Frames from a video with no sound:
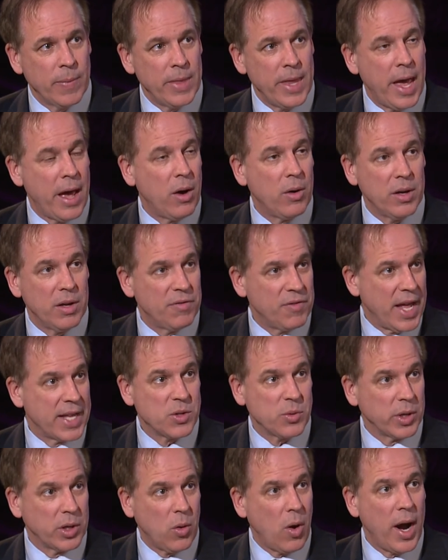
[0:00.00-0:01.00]
Now, if
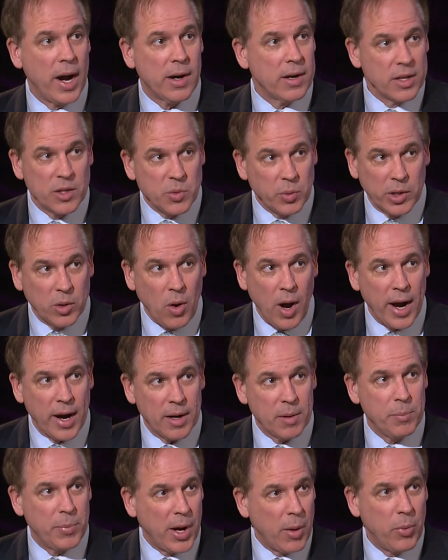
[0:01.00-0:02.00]
that's required, it's
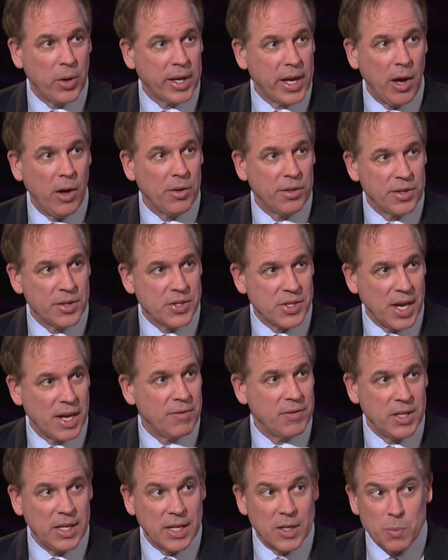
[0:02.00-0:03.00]
required. Public health and
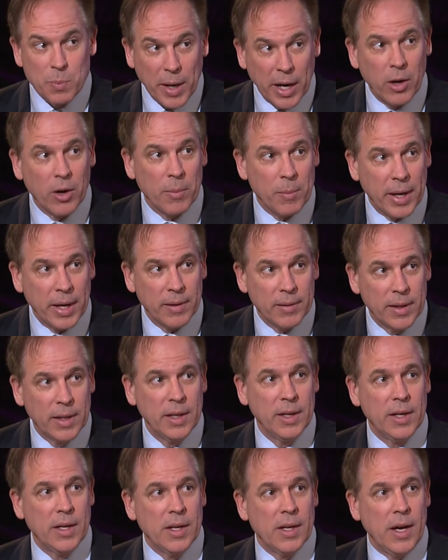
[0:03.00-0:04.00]
safety is paramount.
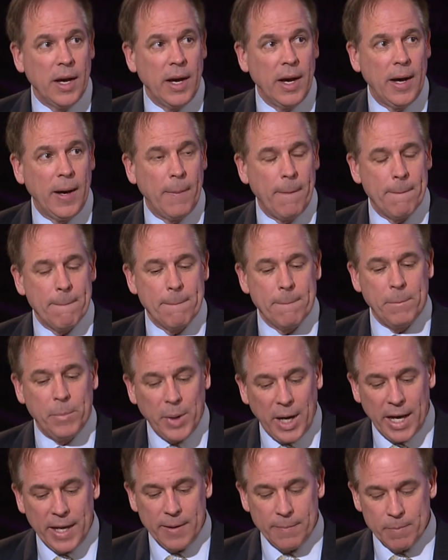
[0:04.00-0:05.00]
Um,
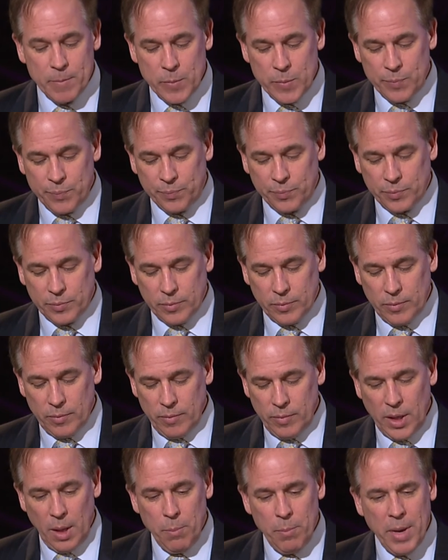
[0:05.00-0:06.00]
but
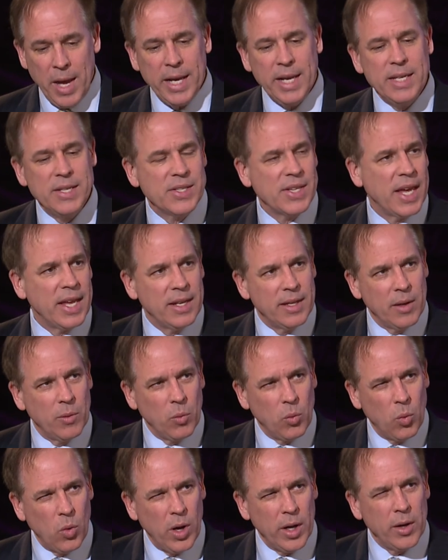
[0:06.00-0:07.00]
Many said that
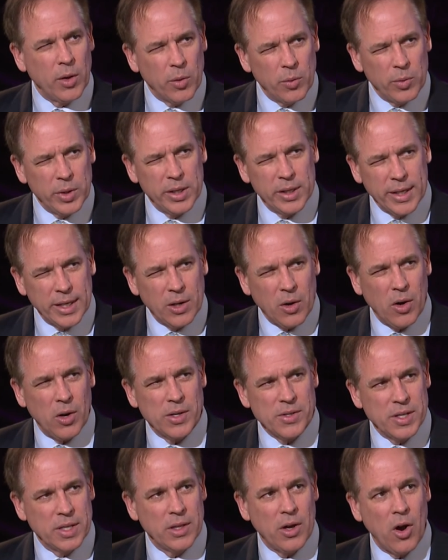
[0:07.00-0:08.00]
what are really
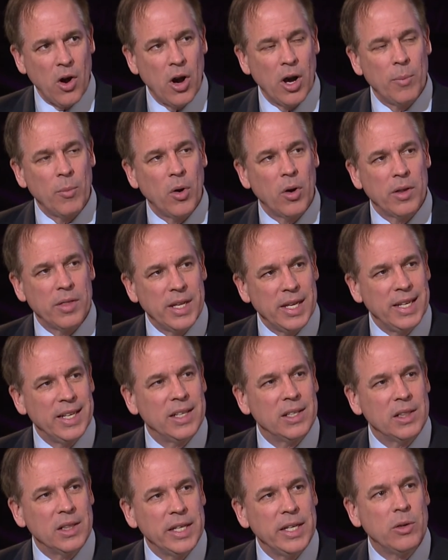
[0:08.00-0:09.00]
causing the harm are the
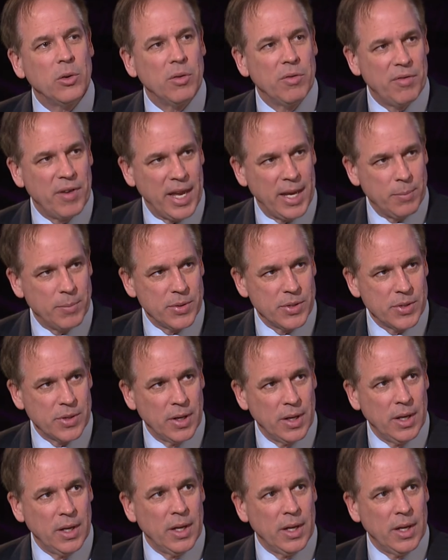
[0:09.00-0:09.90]
illegal vapes.